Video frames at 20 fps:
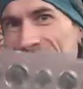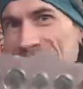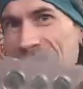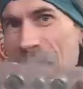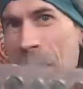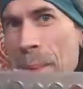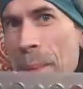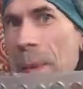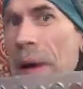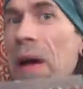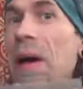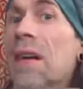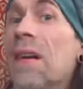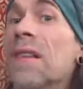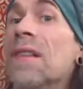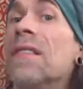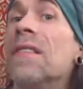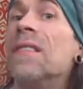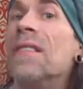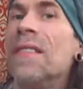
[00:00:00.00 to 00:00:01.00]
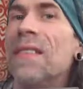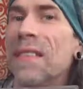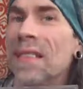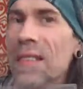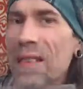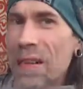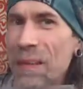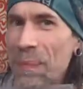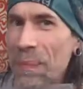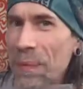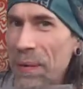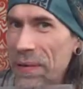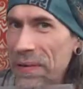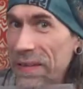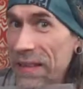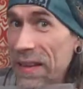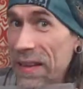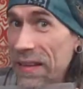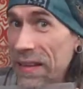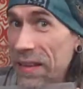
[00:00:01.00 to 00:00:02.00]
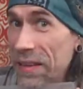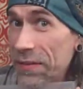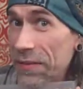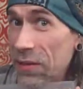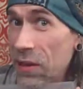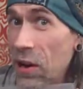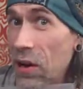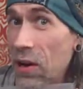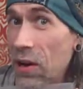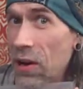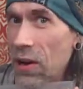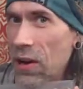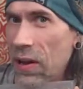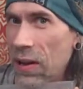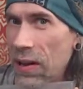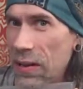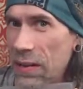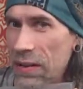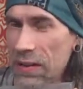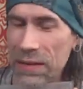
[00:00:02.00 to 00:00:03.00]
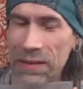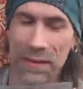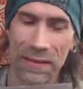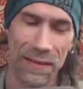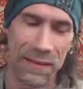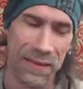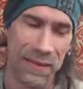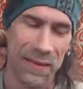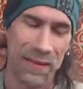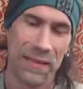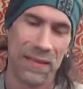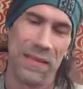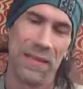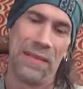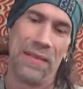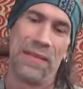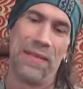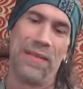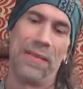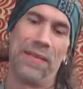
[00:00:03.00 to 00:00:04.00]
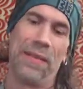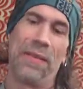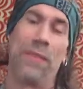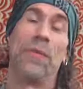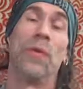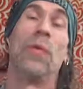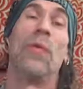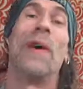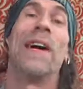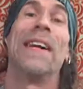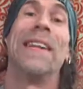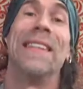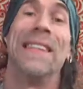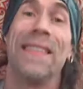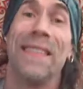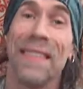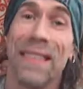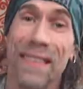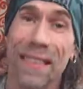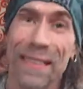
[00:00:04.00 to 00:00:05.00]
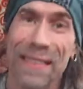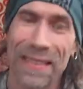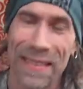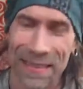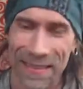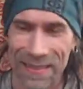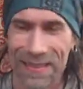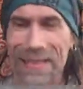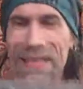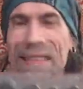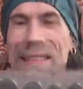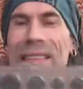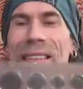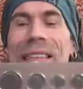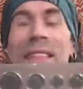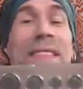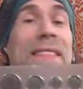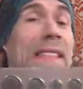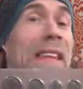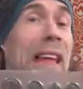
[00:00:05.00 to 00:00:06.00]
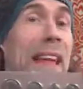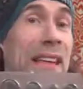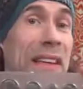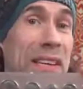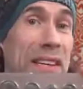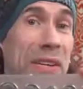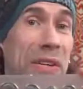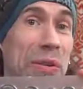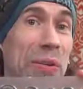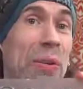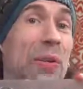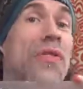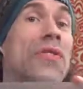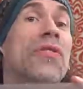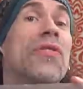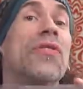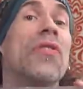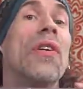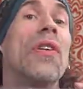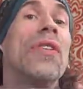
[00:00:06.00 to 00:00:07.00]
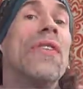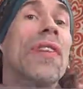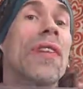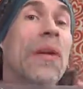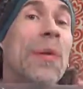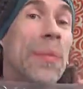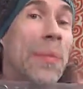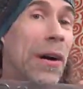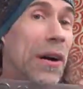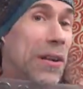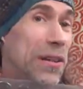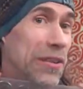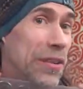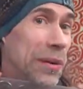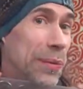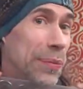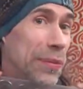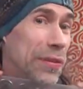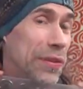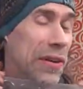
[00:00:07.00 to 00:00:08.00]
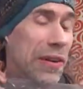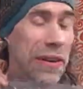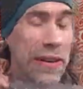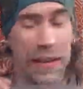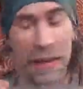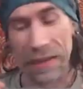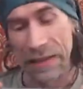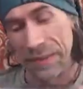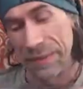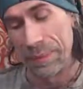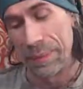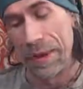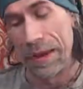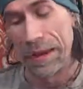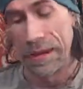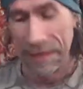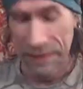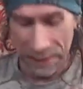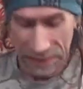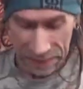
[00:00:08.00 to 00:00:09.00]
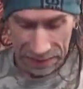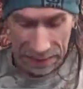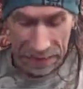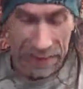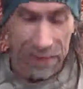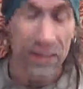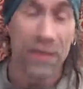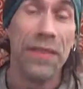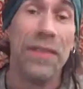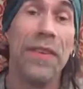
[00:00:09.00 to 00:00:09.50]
some birthday gift haul from the Wests. Thank you so very much. I'm sorry that I didn't make the